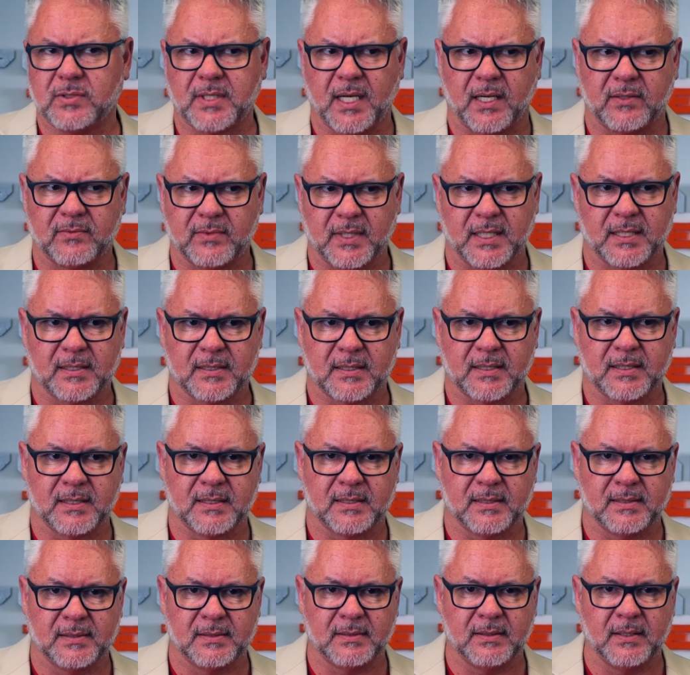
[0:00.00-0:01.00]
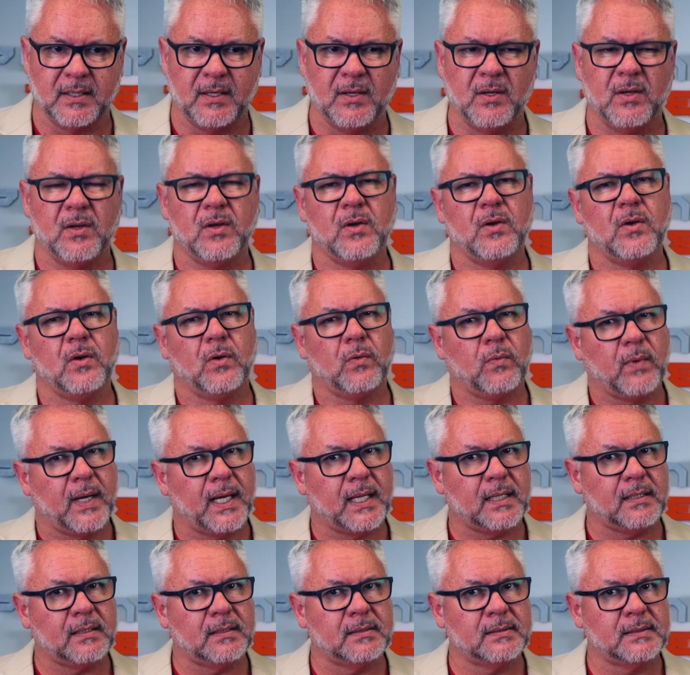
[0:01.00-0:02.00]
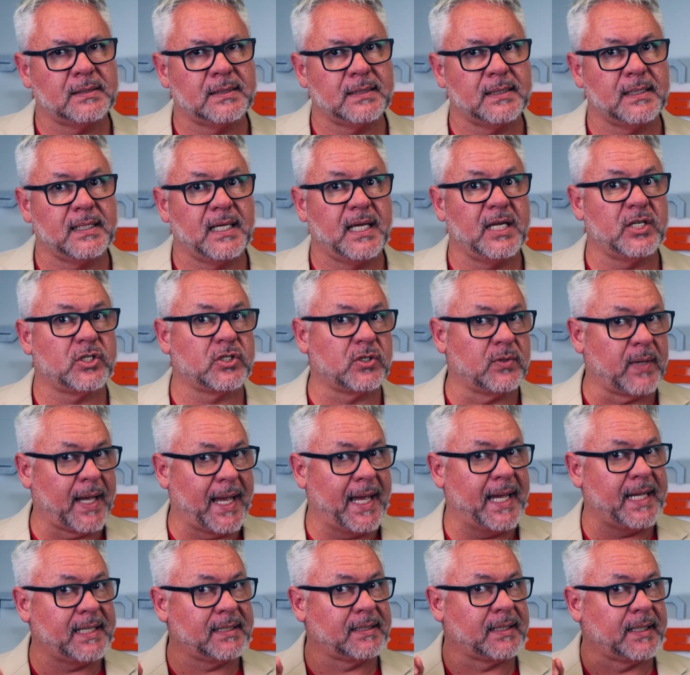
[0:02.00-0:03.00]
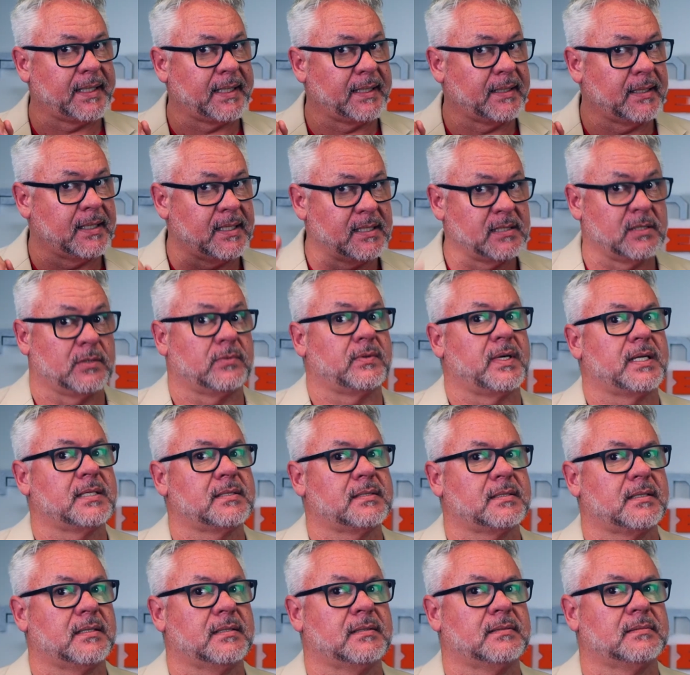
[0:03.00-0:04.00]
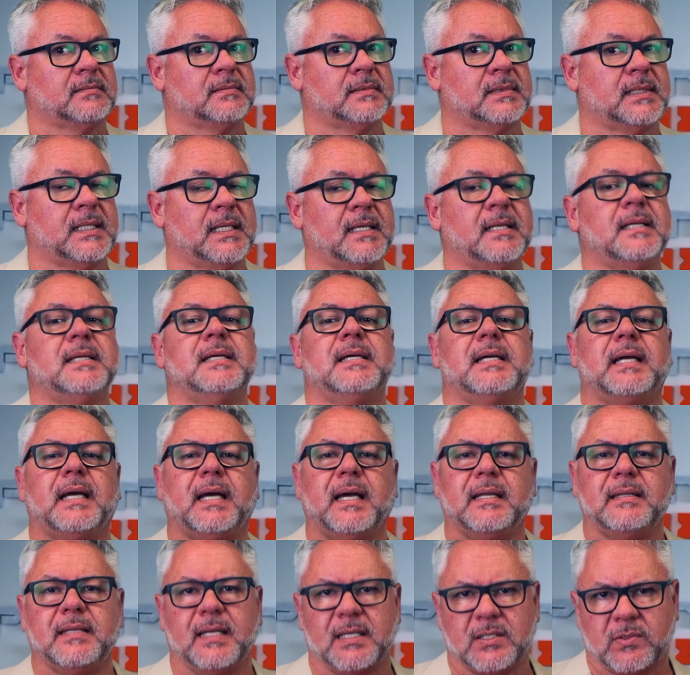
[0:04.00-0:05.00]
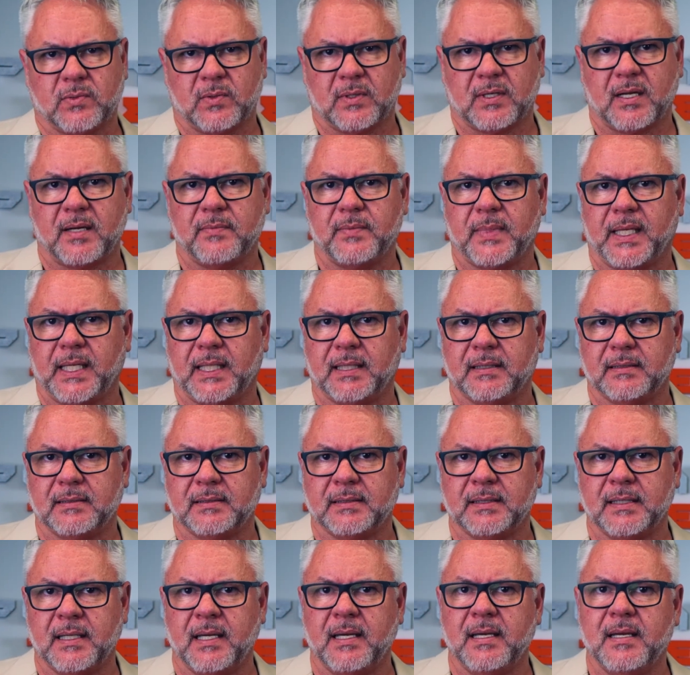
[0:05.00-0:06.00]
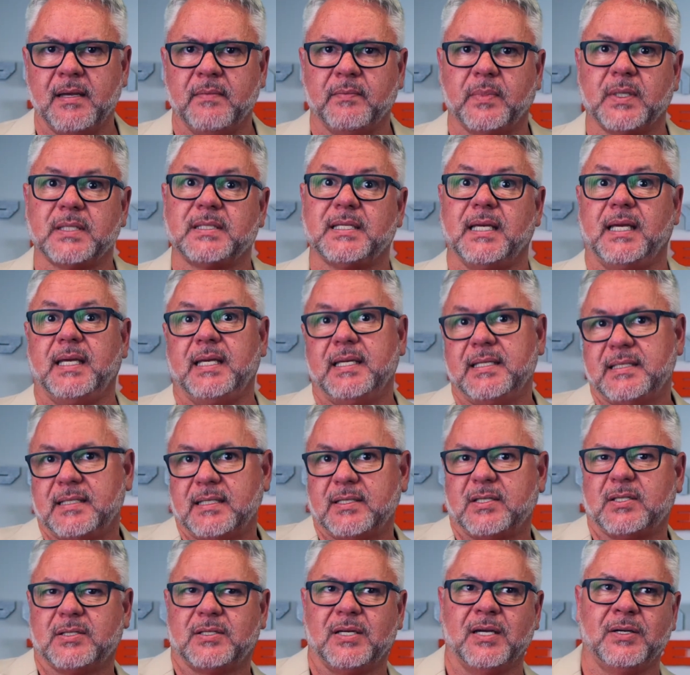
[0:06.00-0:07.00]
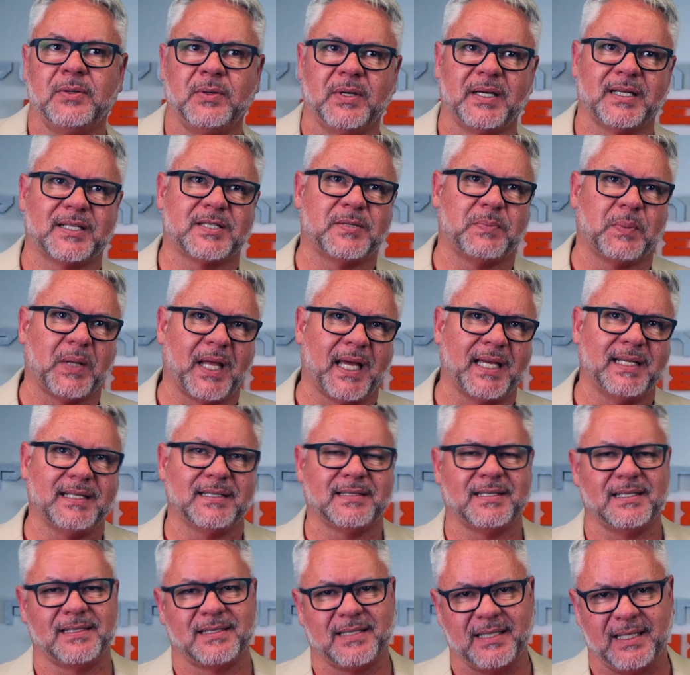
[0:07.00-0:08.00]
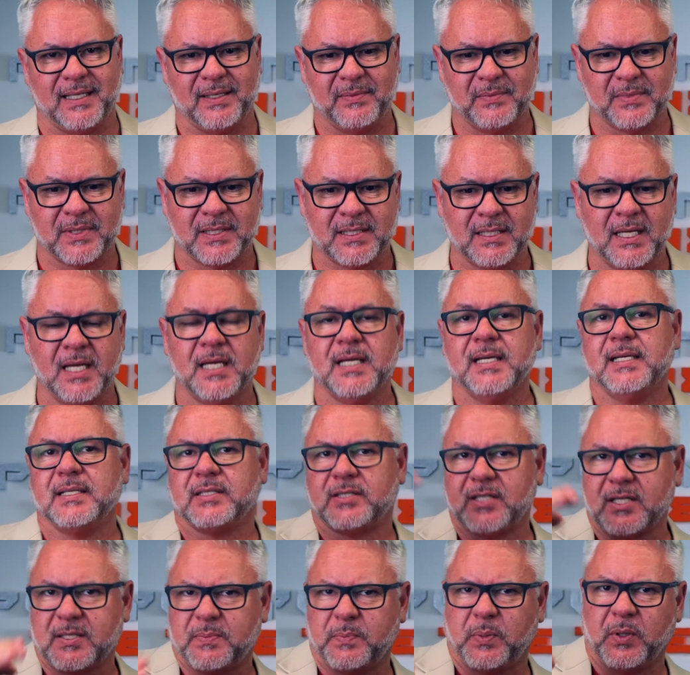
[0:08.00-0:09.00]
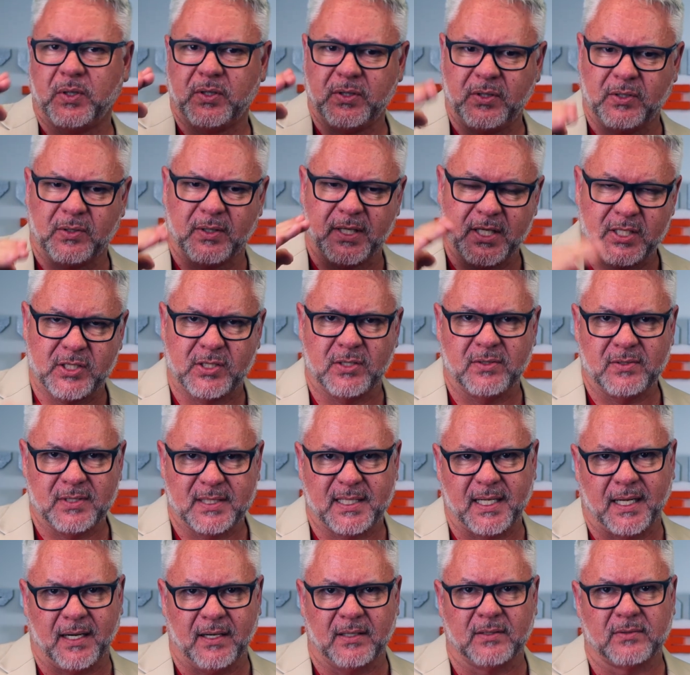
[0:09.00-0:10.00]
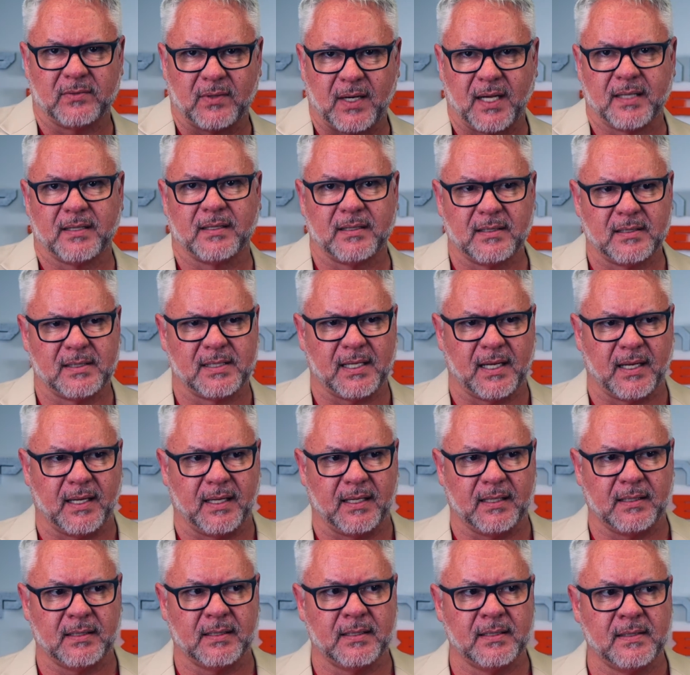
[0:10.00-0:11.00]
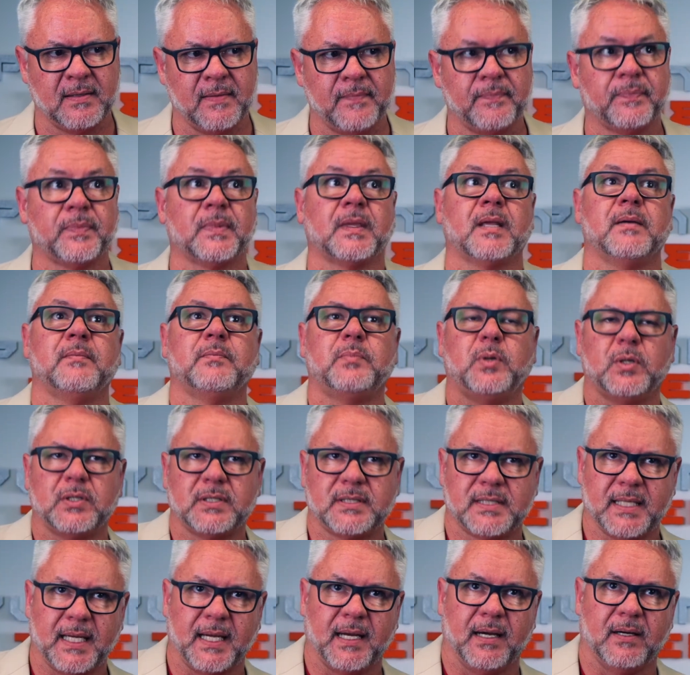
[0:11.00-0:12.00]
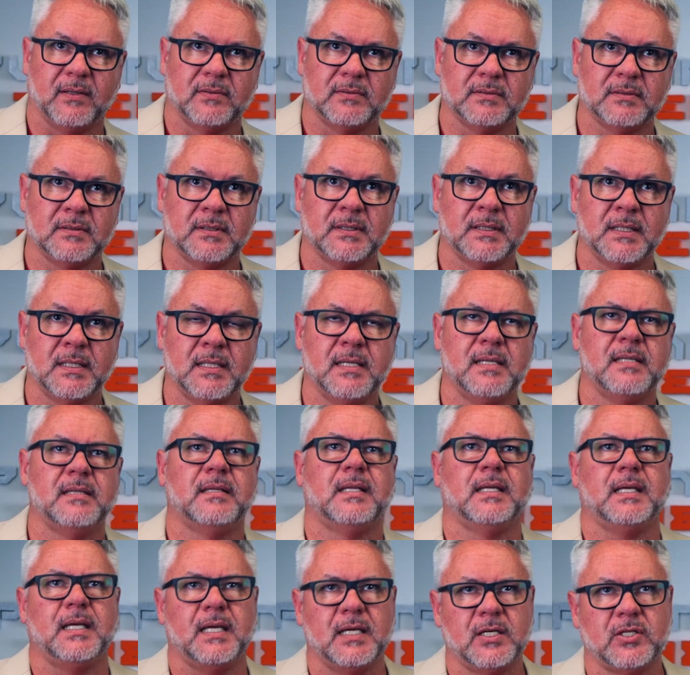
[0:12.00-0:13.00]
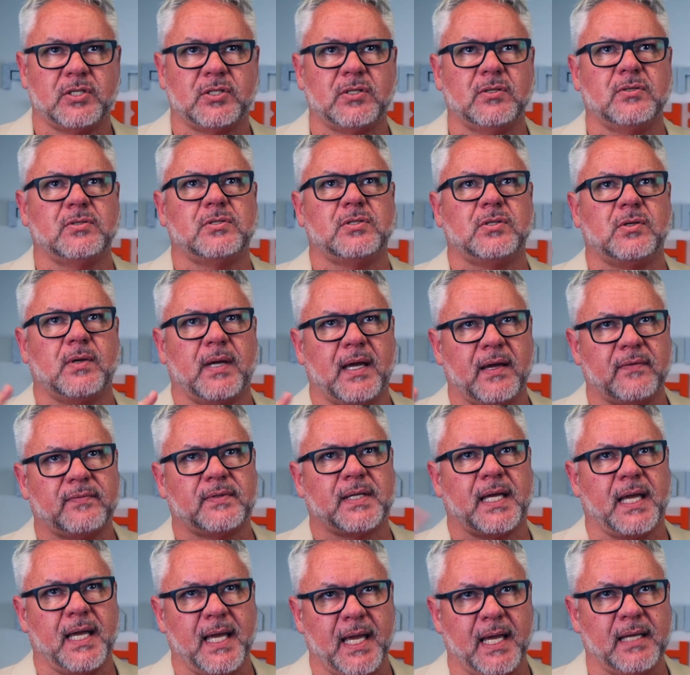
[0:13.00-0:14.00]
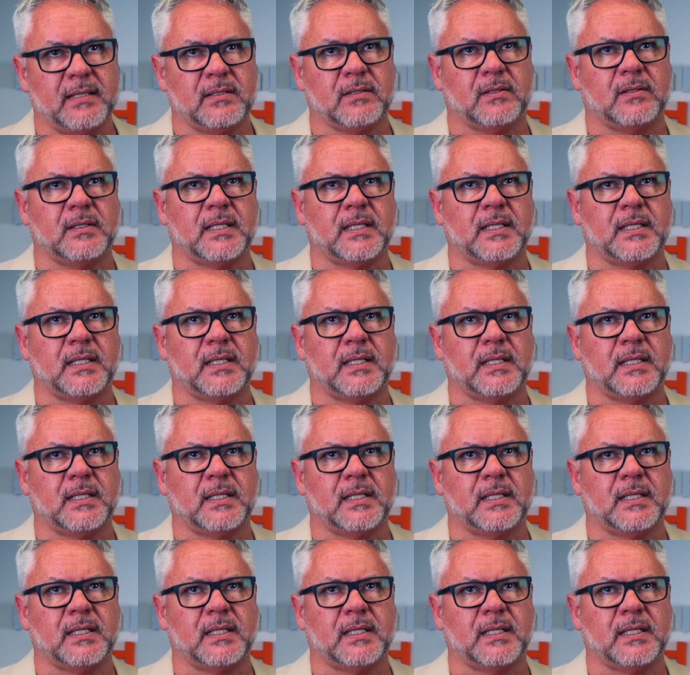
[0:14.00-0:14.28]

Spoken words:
aren't risks. Well, issue handling is a risk. And that's what I mean. But it's easier to explain it to teams, just put your issues down rather than saying, put down the issues you have to handle